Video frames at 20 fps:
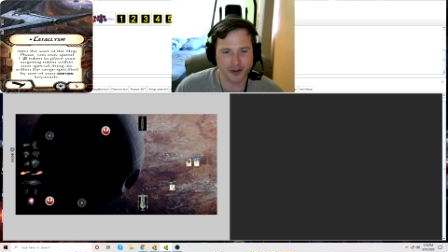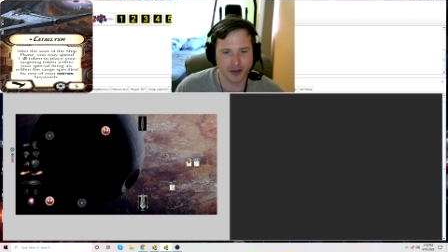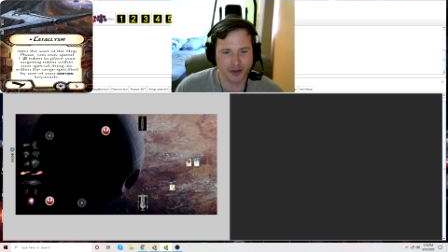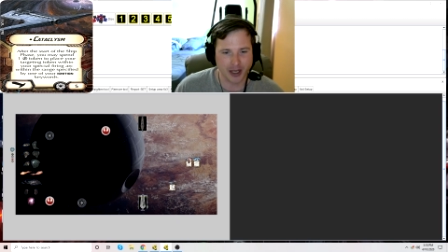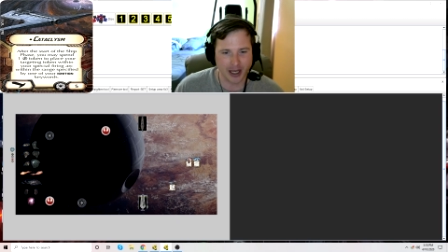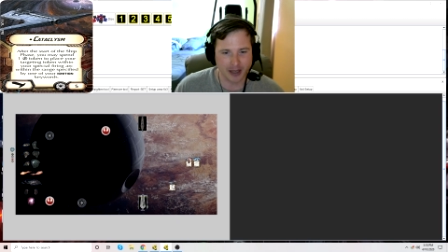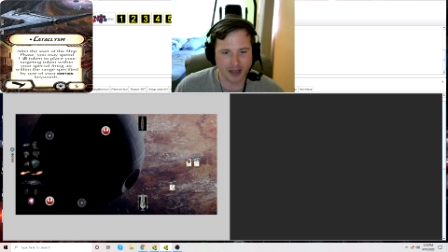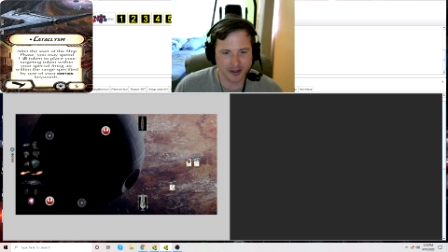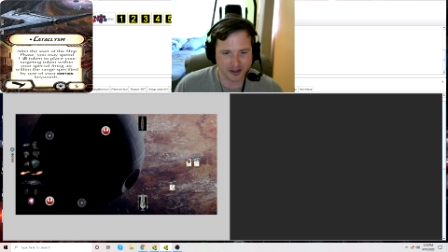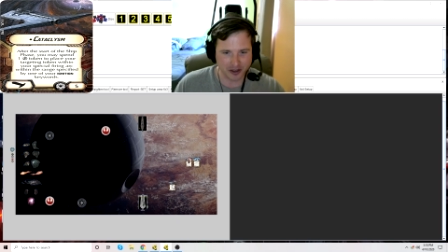
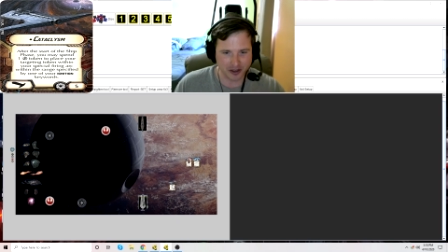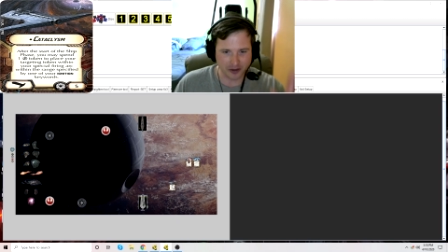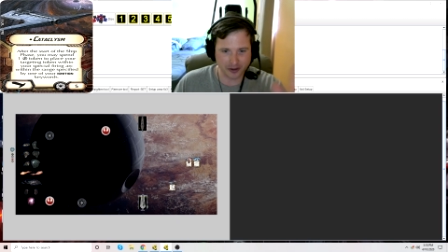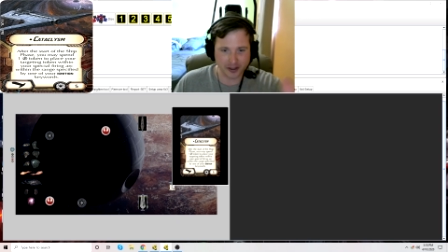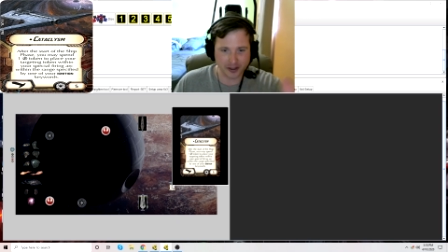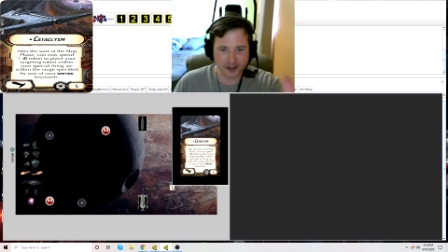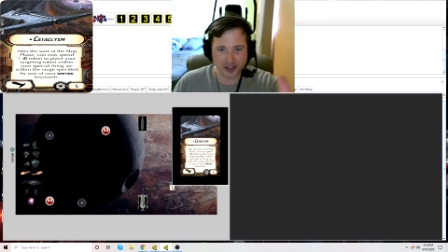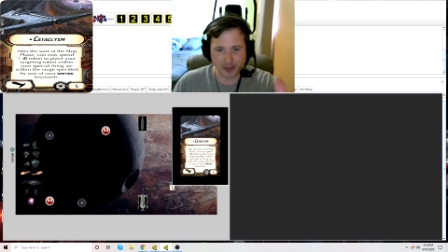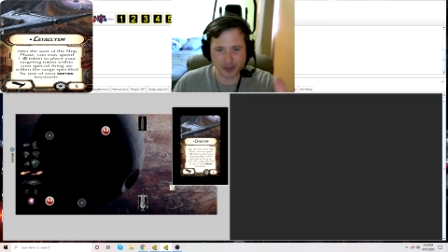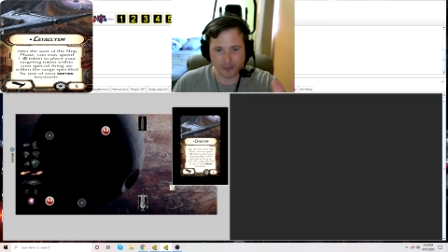okay, start of
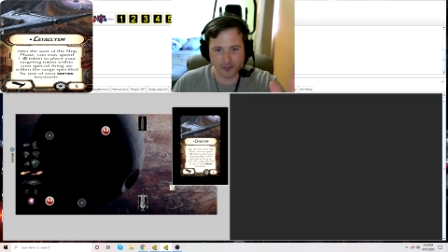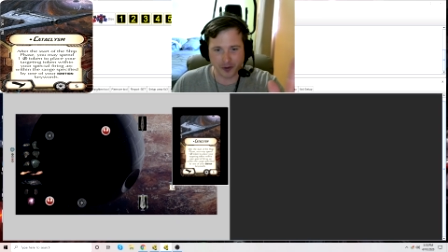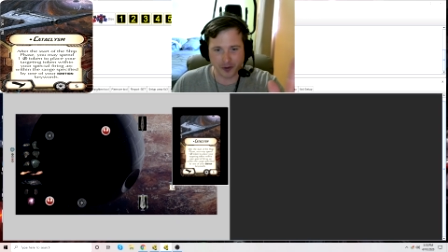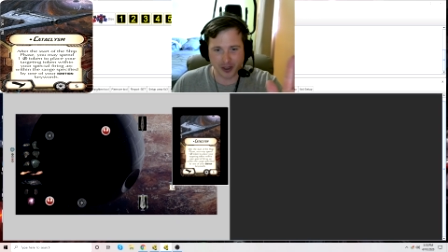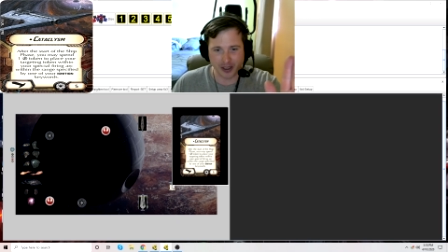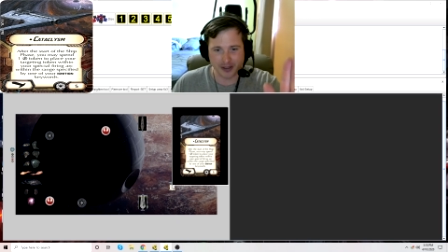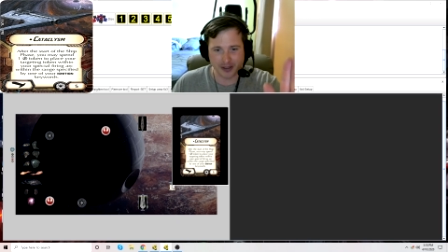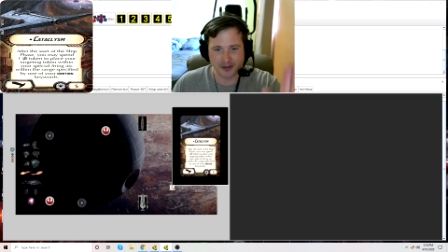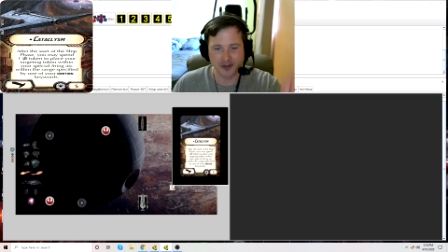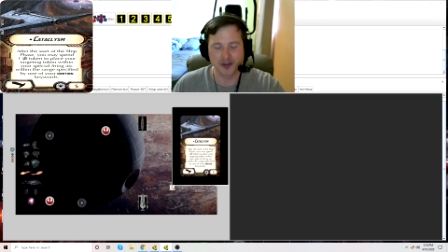the ship
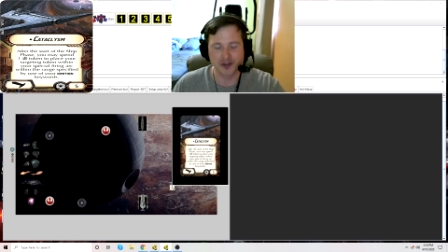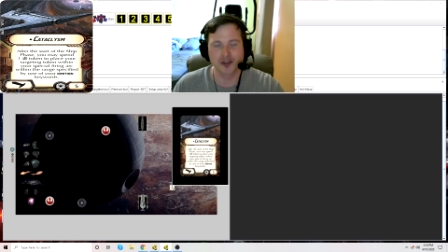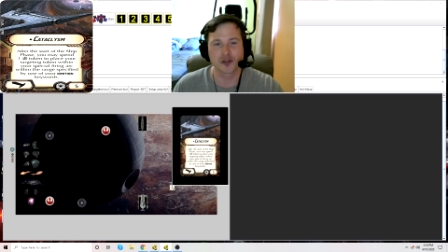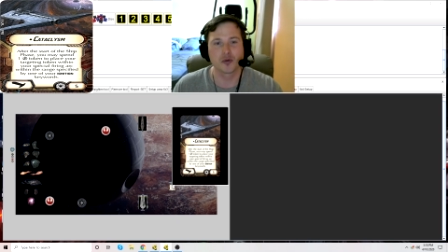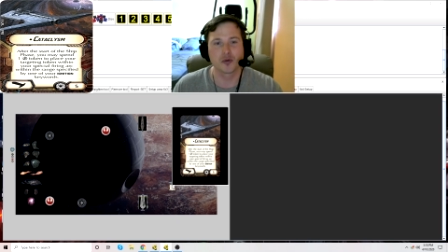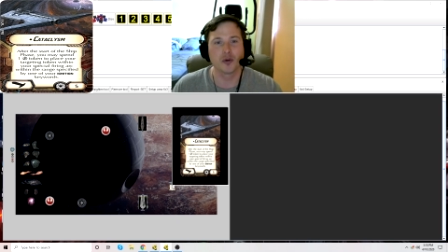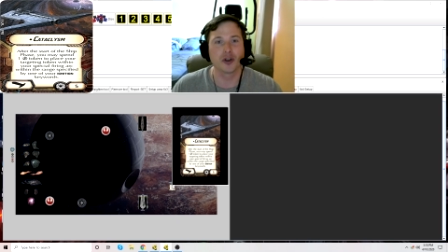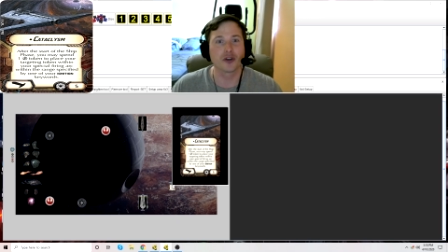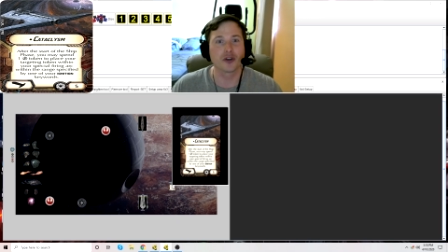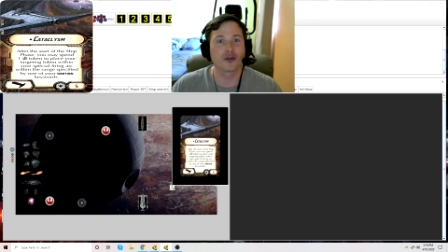phase, this is
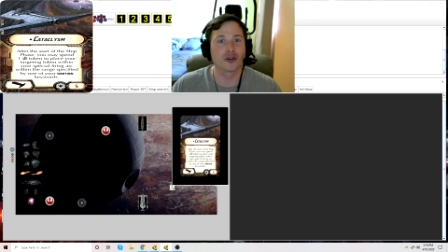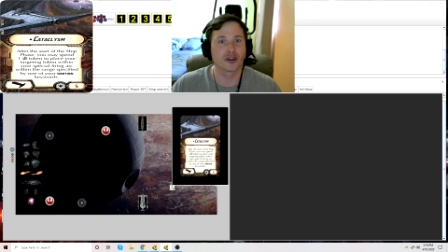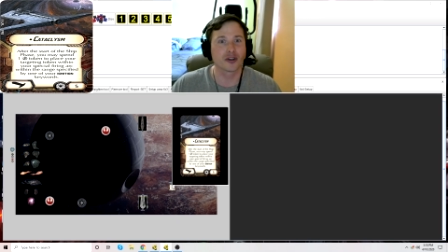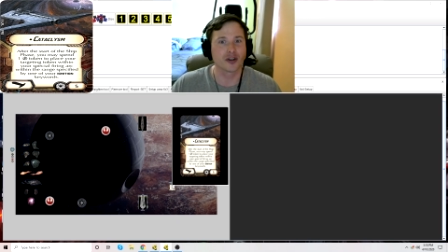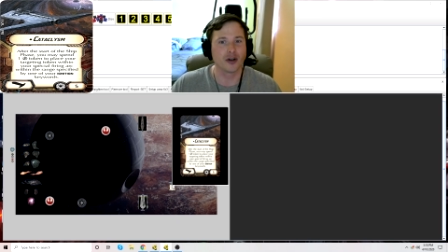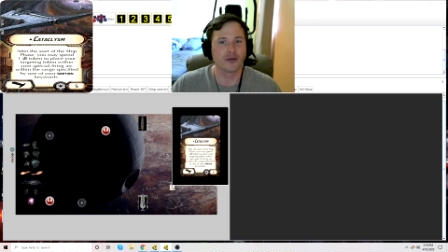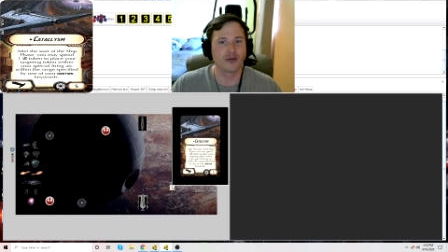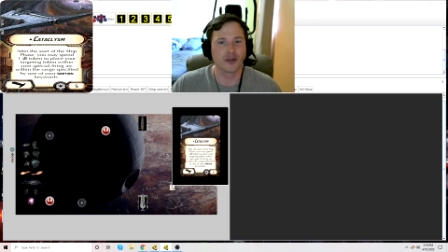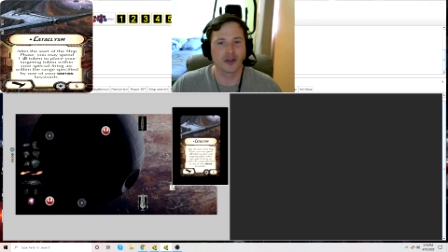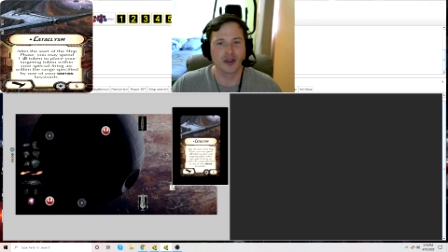when you're
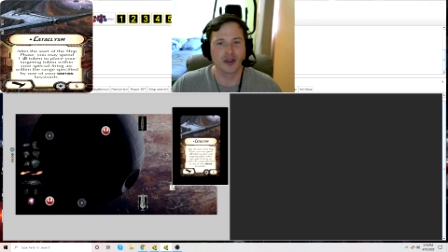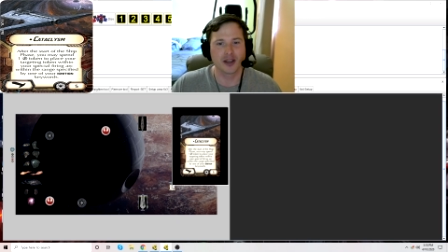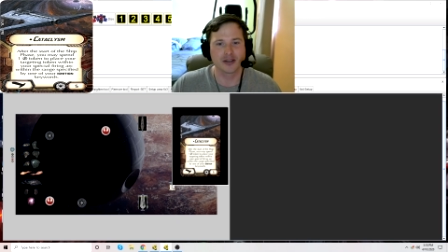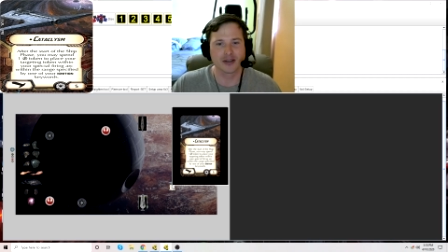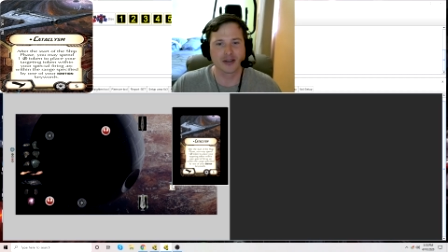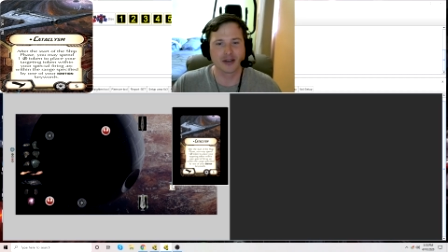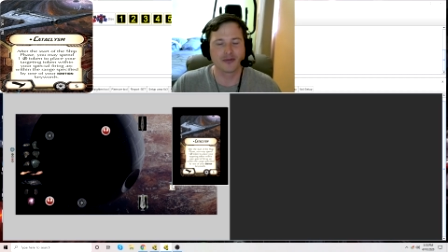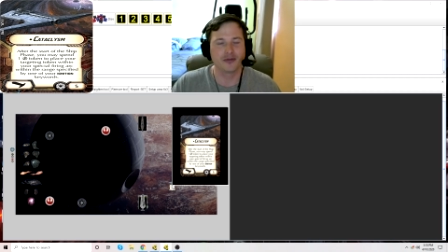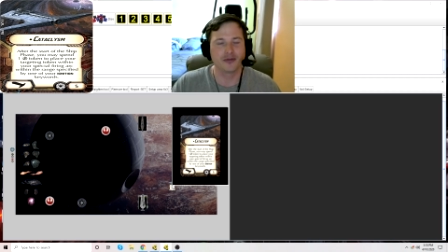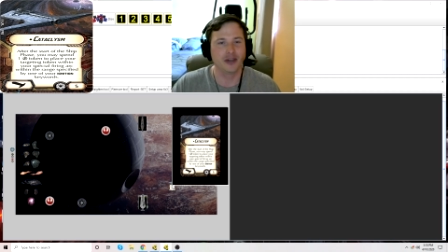resolving things
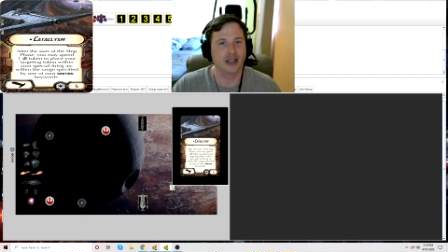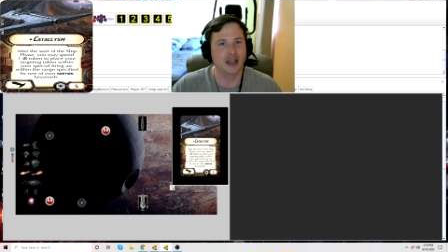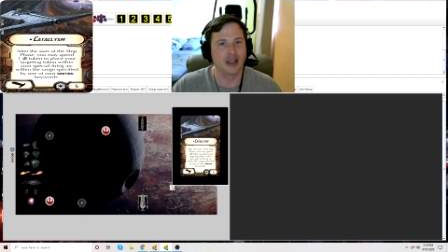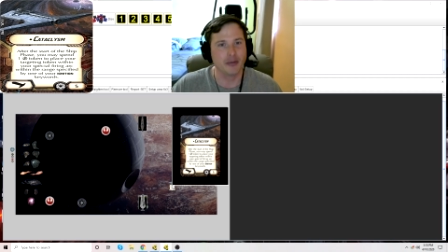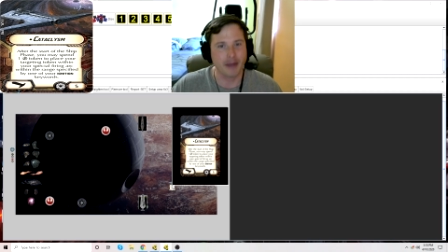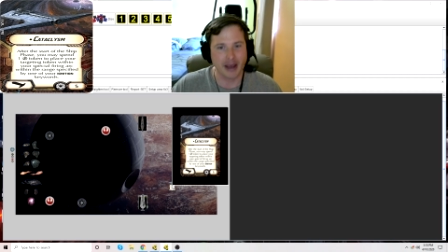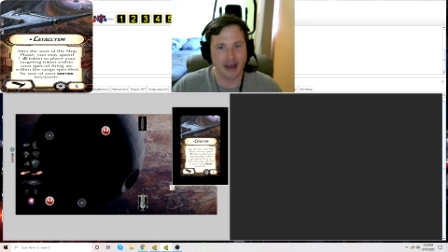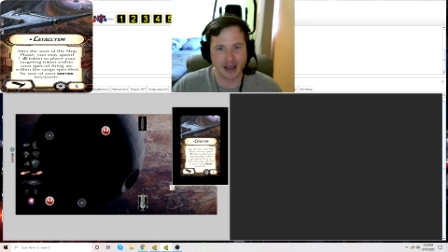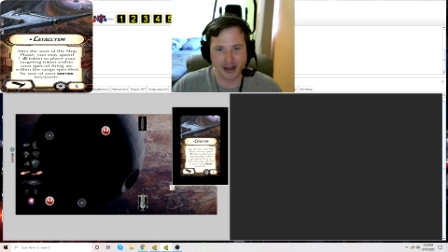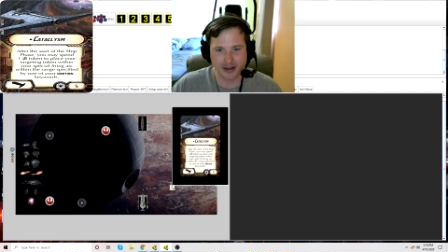like fleet
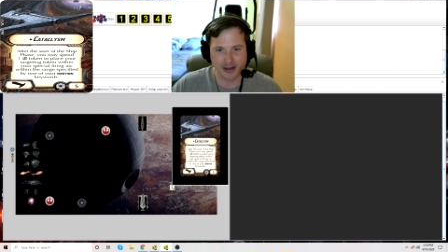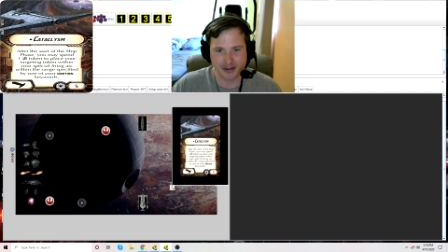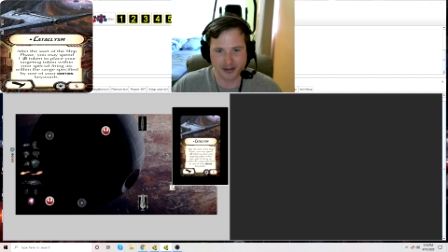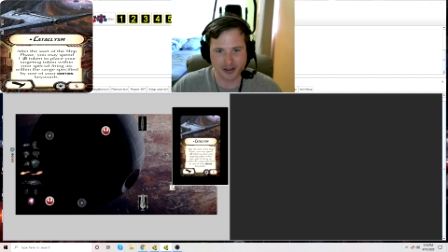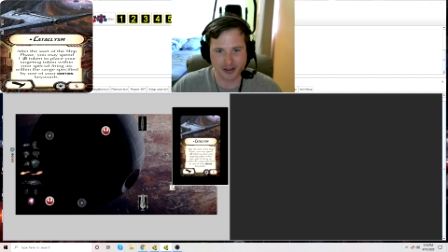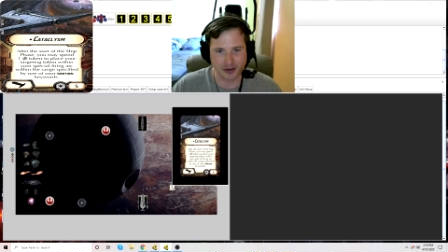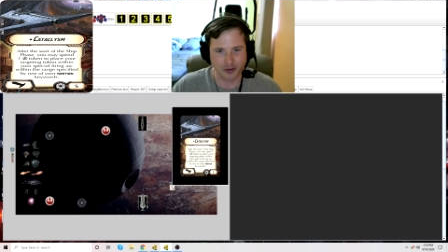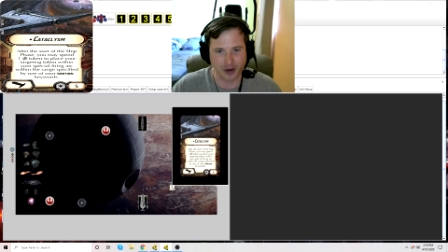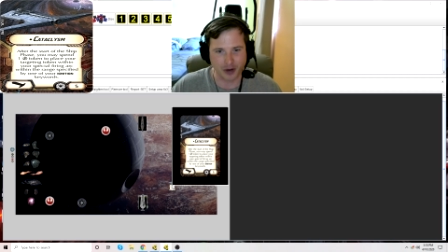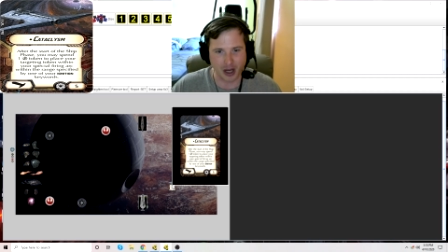commands and
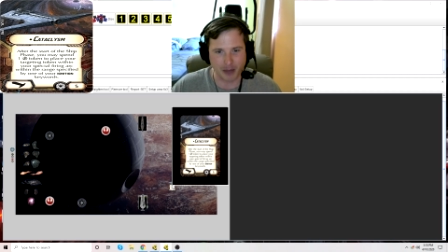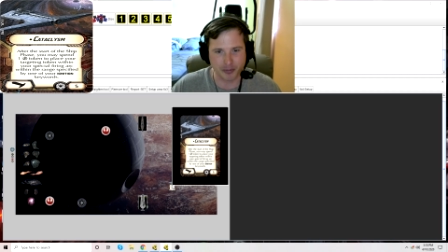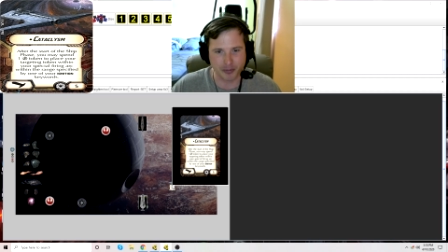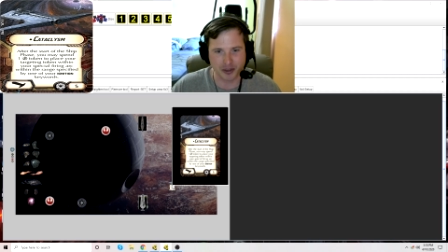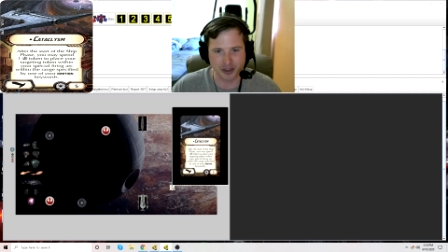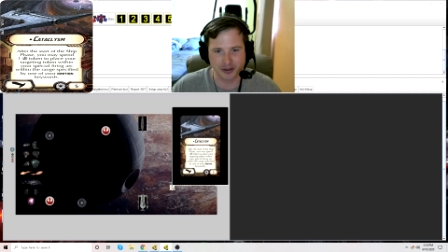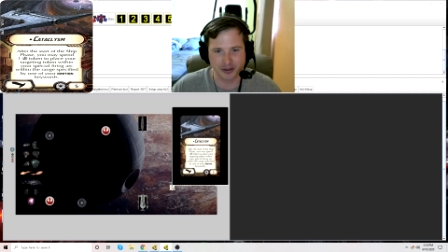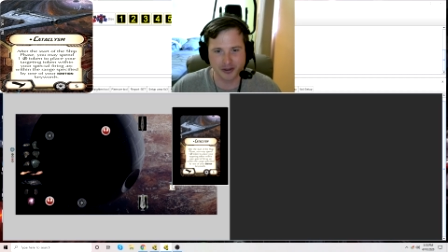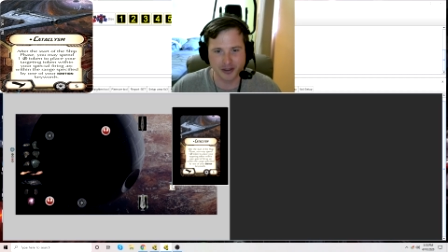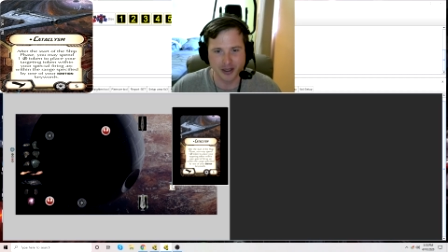other
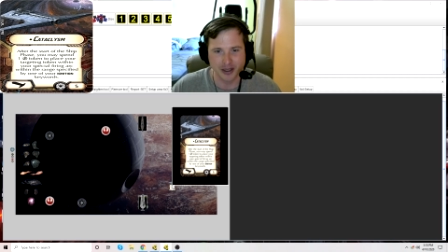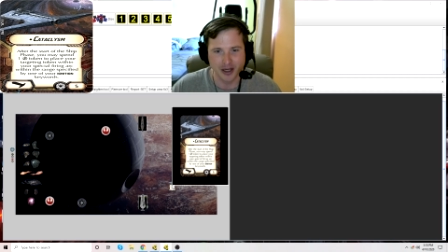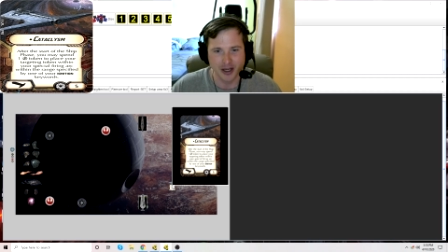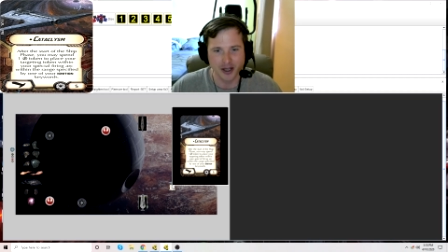options.